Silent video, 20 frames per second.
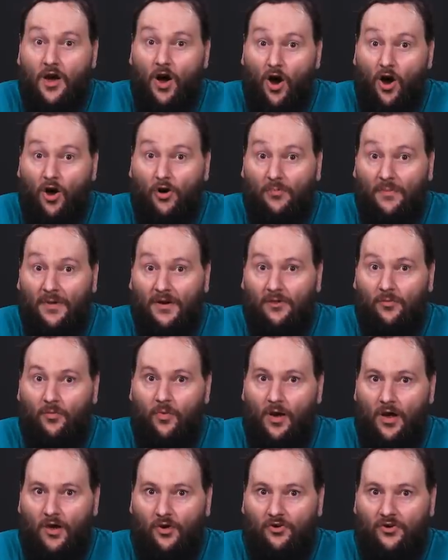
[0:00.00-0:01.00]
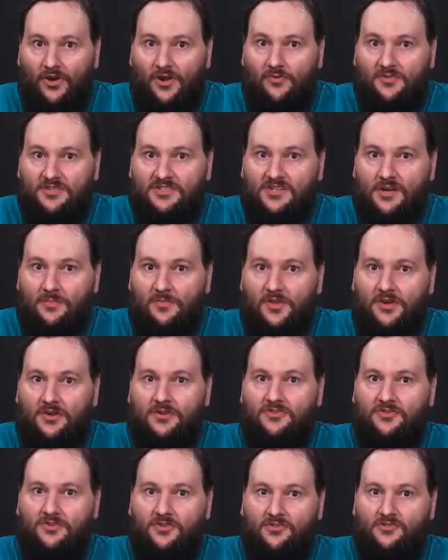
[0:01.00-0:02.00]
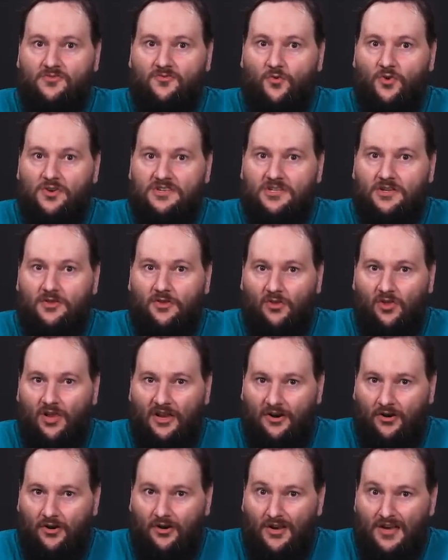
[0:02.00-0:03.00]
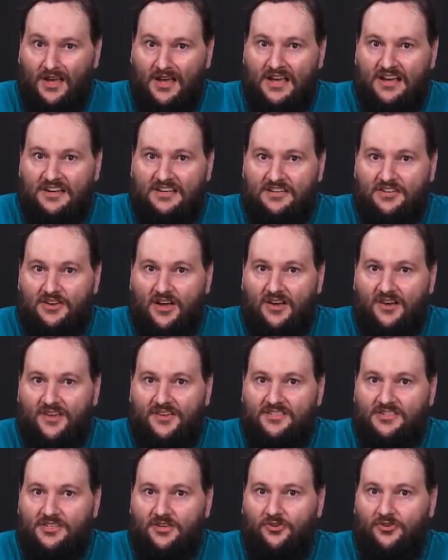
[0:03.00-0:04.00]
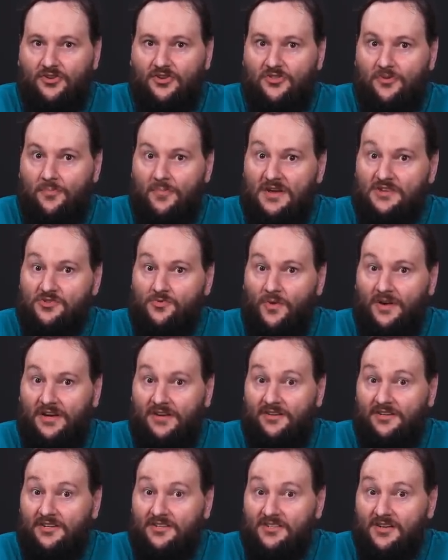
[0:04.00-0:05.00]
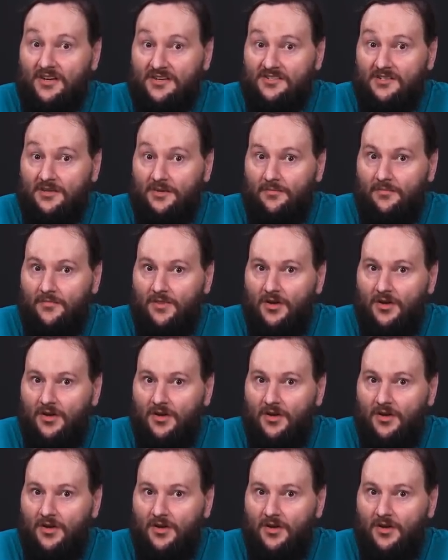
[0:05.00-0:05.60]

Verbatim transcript: Altman, while agreeing with some of the concerns voiced in the letter, did not consider it the best way to discuss them,